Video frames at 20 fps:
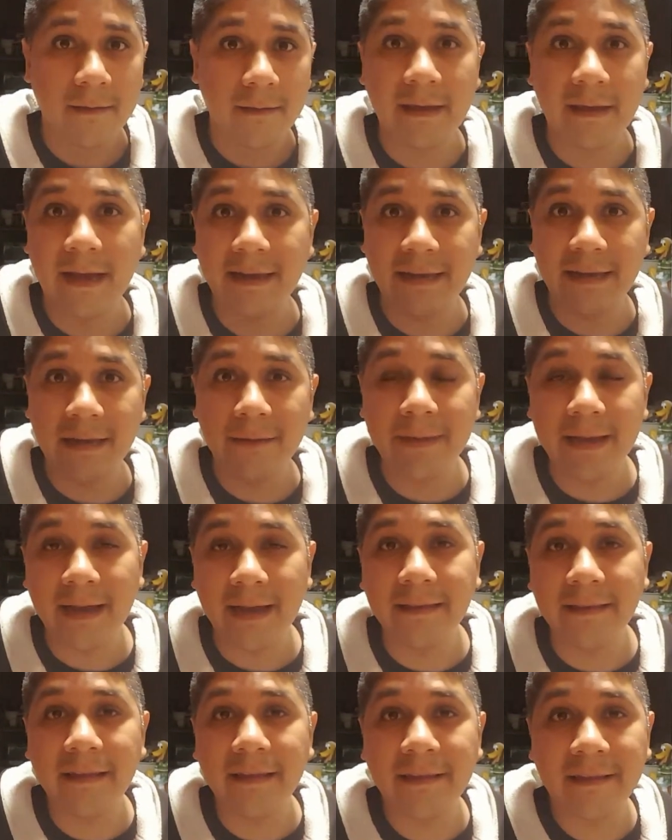The idea
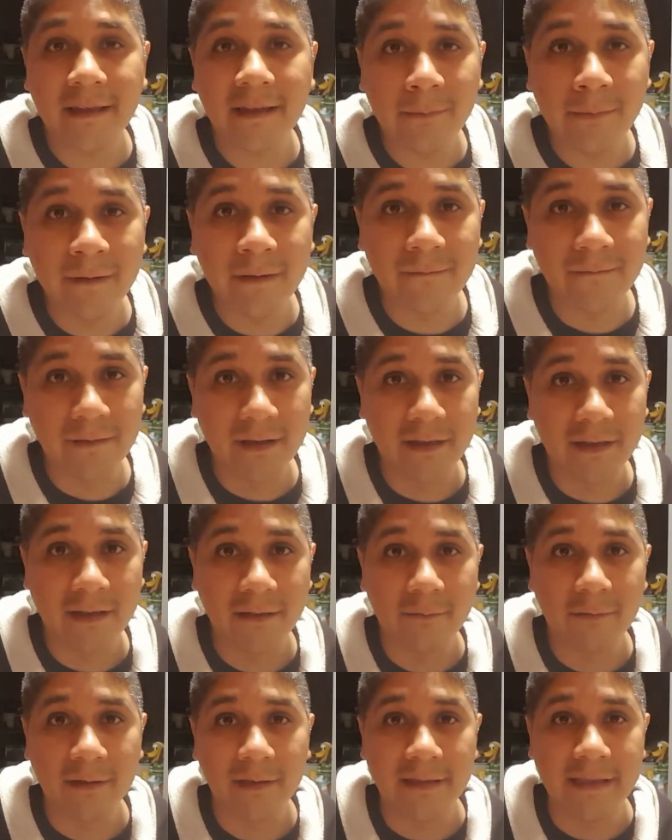behind these settlement
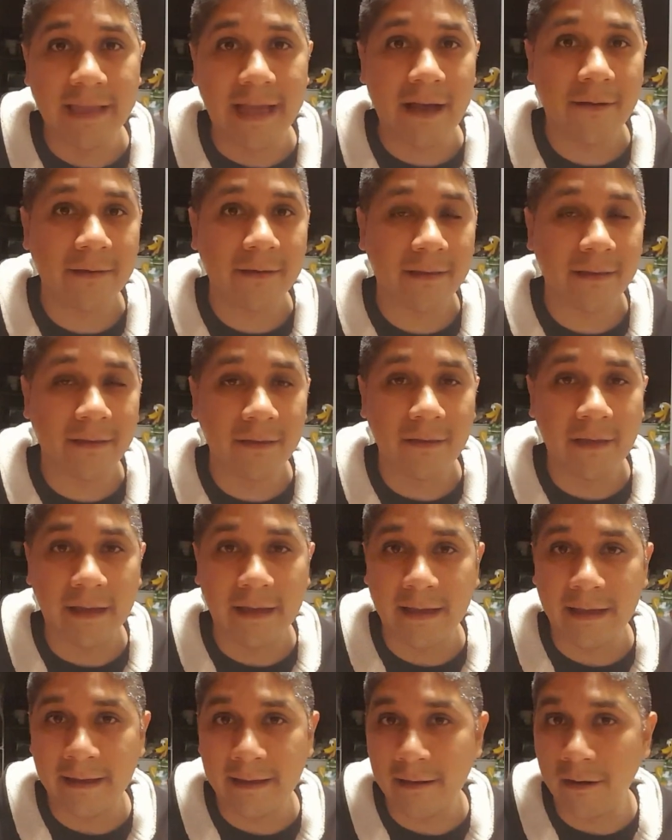funds was now that
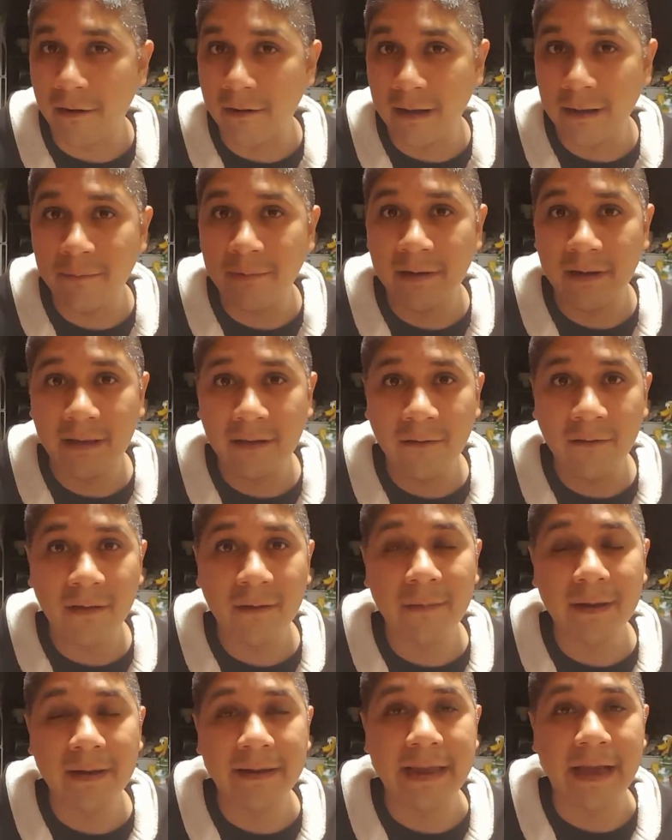they are able to use
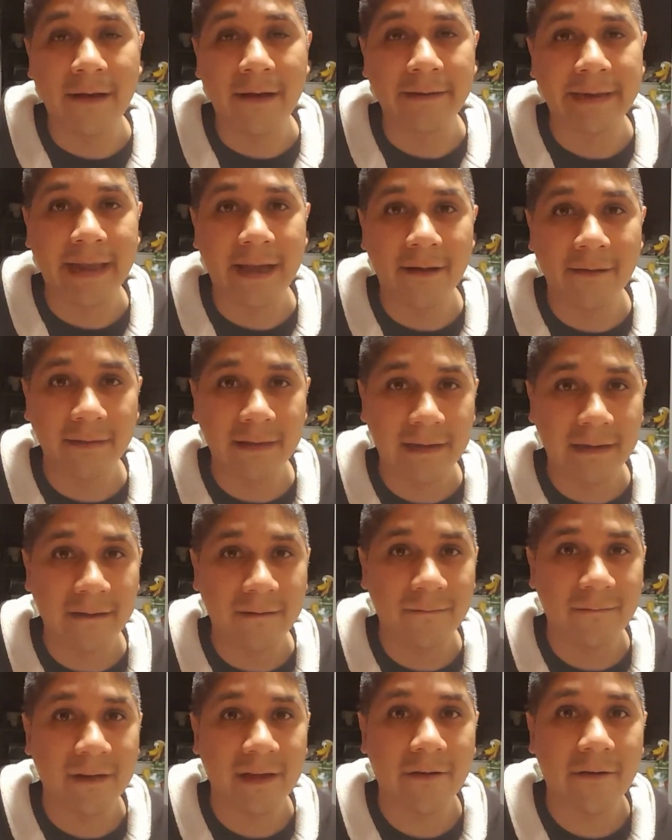them in downtown, they
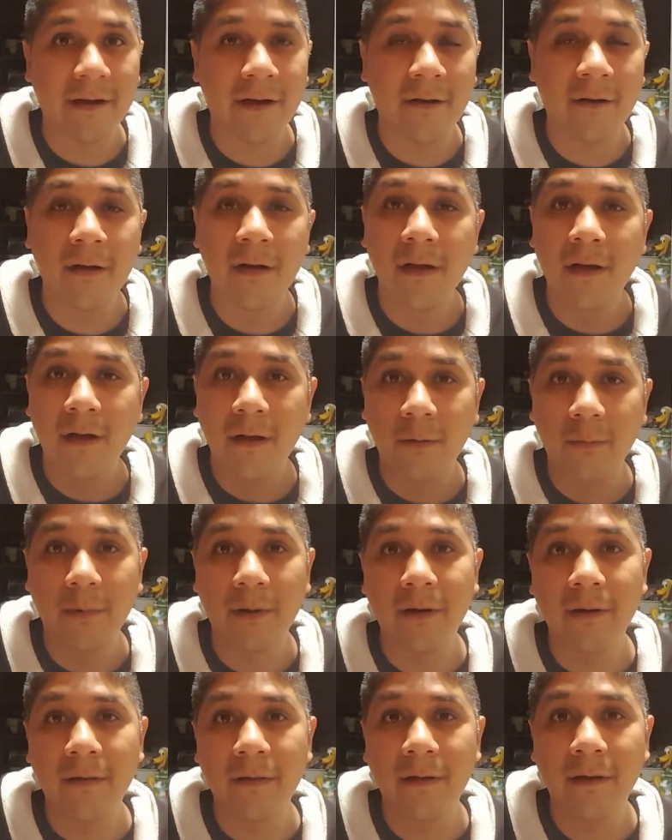need to figure out
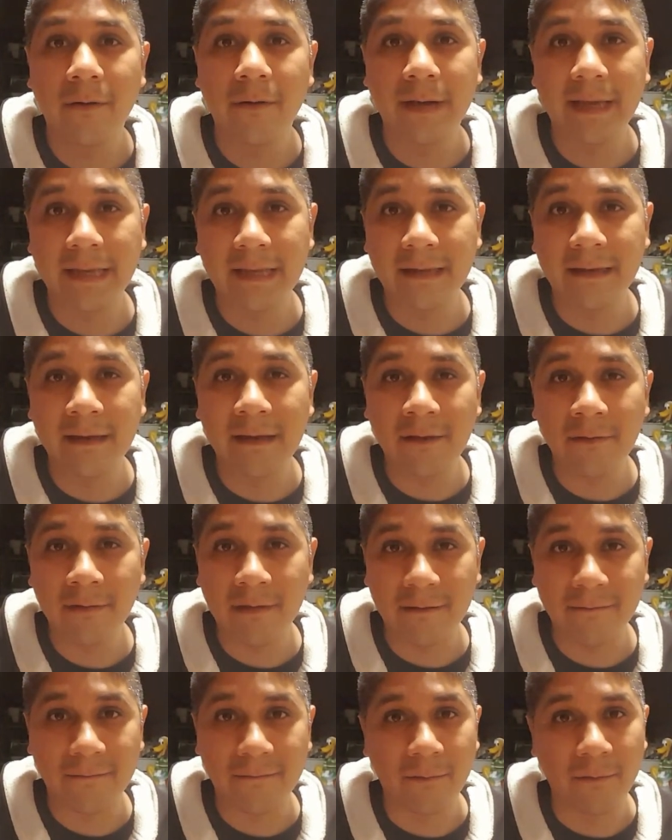what are they going to
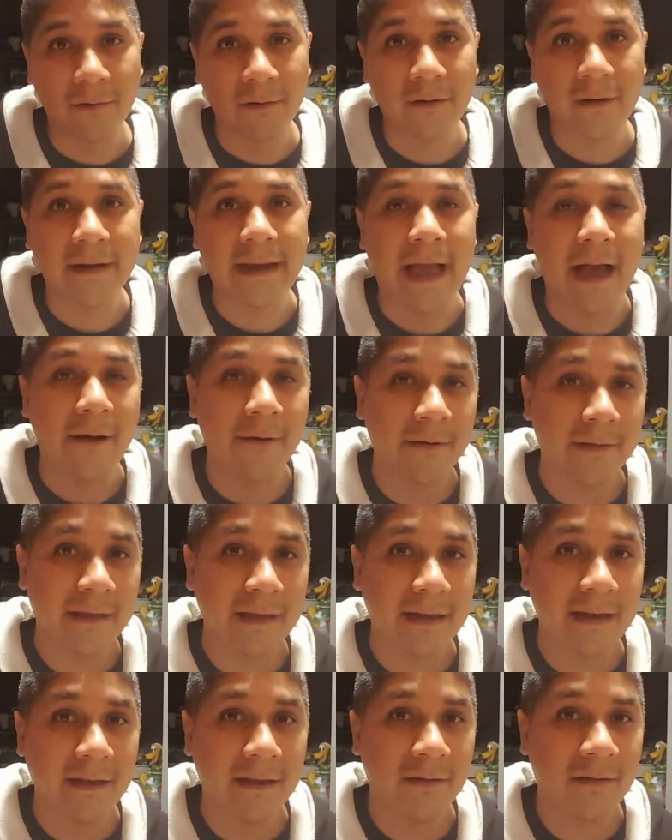use it for and how are they
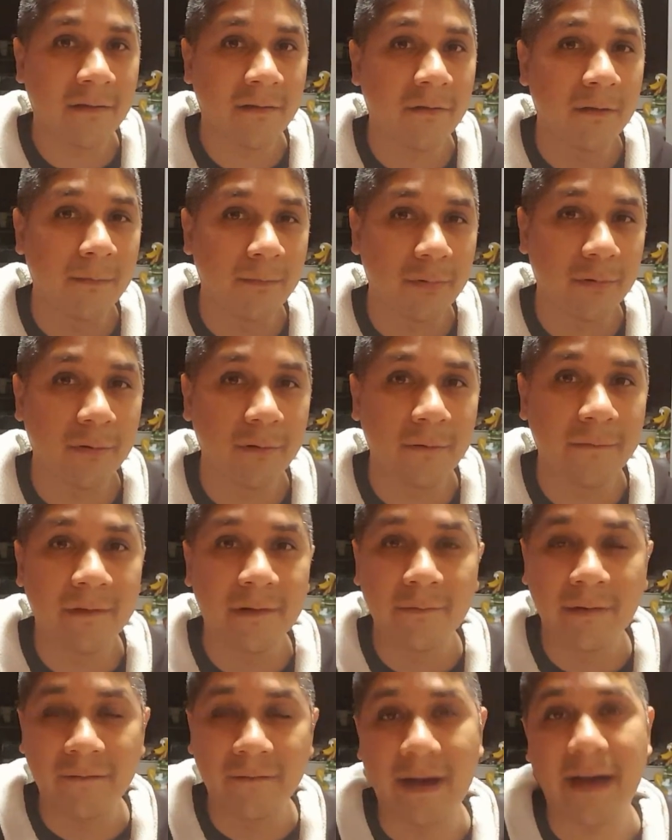going to use it to improve
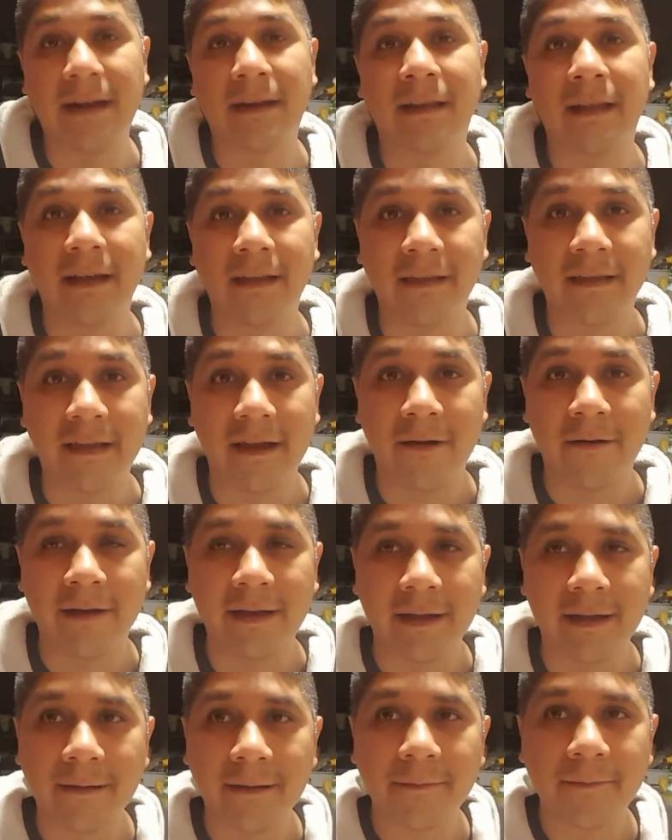and revitalize the
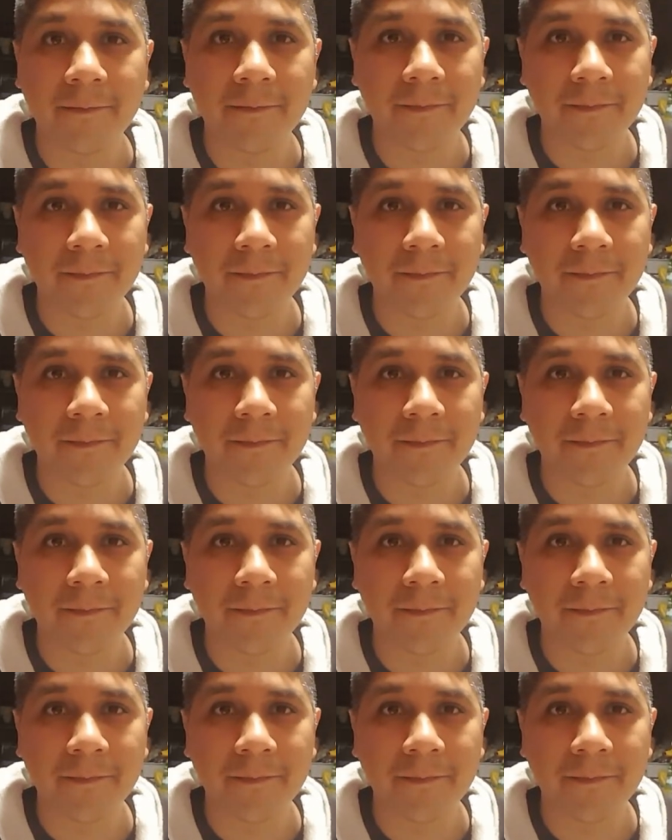area.